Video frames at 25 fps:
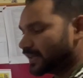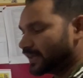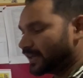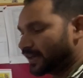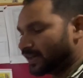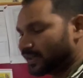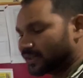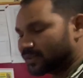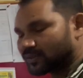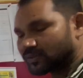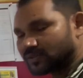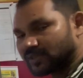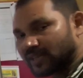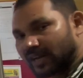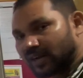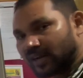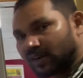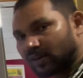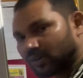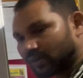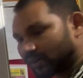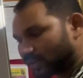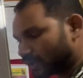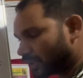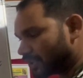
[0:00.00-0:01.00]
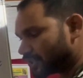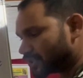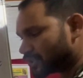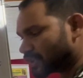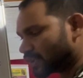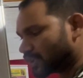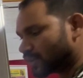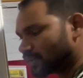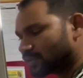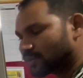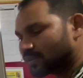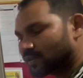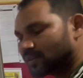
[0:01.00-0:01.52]
heterozygote condition.
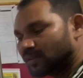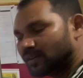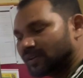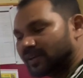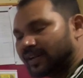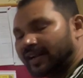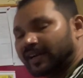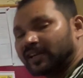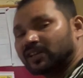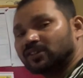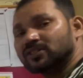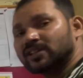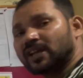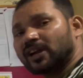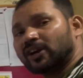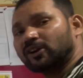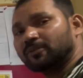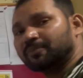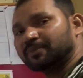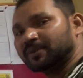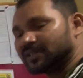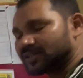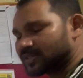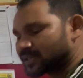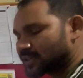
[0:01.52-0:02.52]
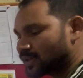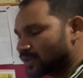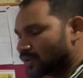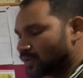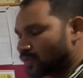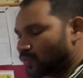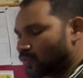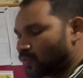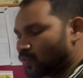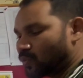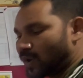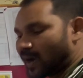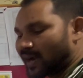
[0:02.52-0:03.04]
Heterozygote means
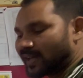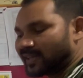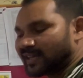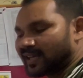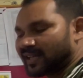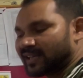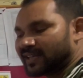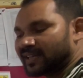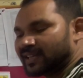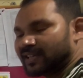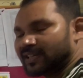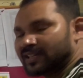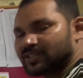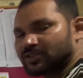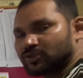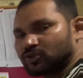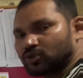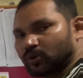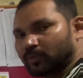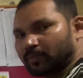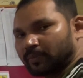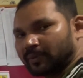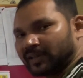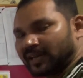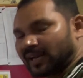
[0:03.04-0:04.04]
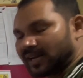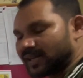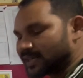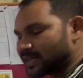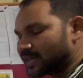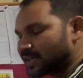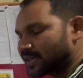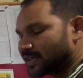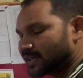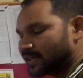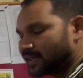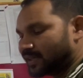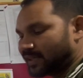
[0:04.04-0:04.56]
one allele is dominant,
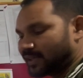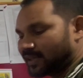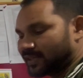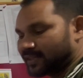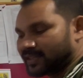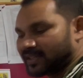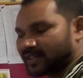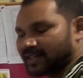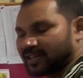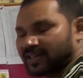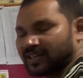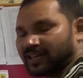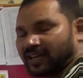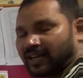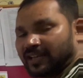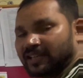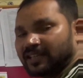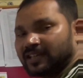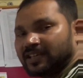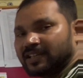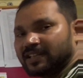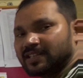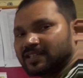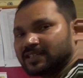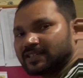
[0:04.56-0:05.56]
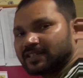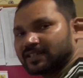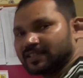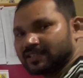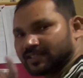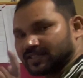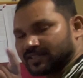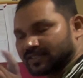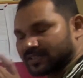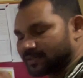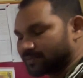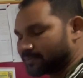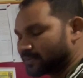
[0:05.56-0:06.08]
another allele is
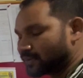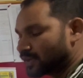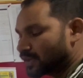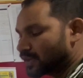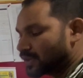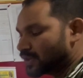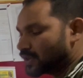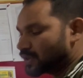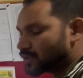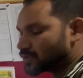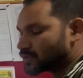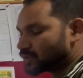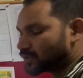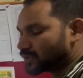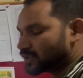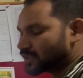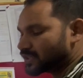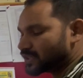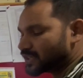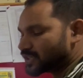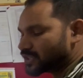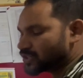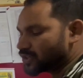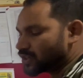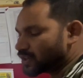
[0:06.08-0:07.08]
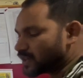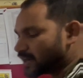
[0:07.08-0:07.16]
recessive. So this is your